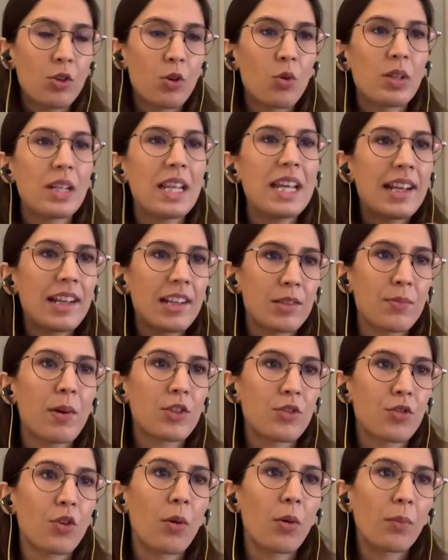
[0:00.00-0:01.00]
take as much
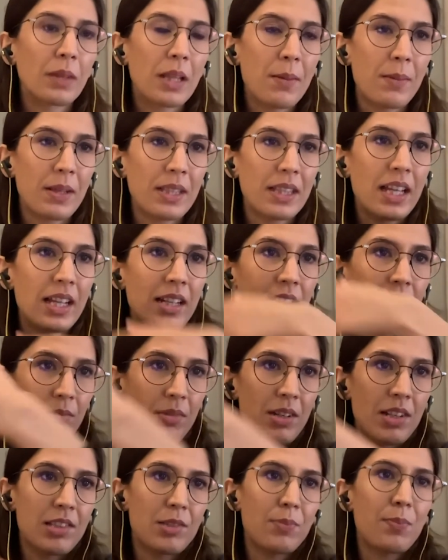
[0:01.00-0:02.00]
from them and then
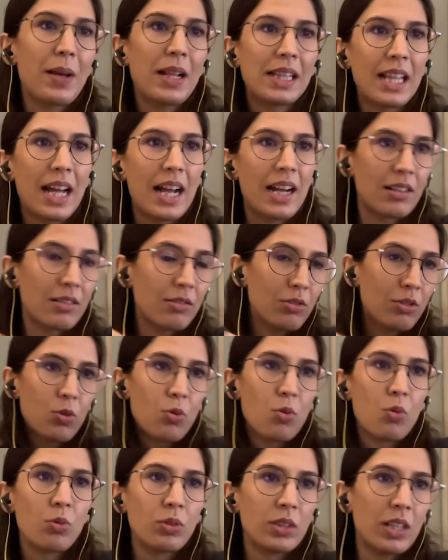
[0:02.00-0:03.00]
dispel that
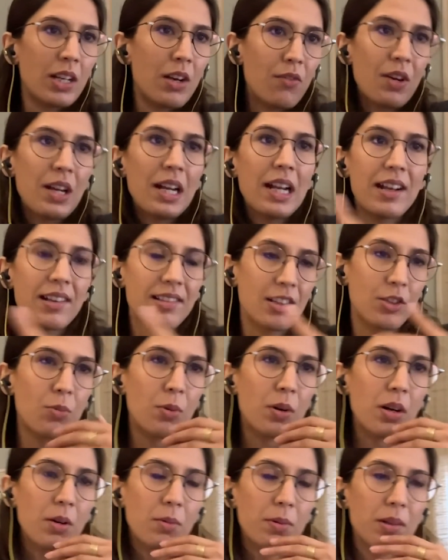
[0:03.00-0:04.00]
through the different layers that you
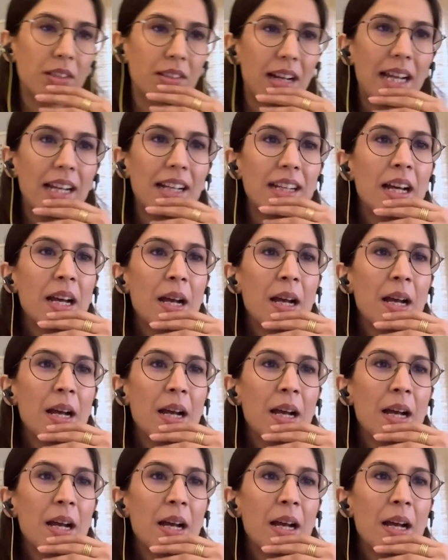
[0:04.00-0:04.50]
work with, right?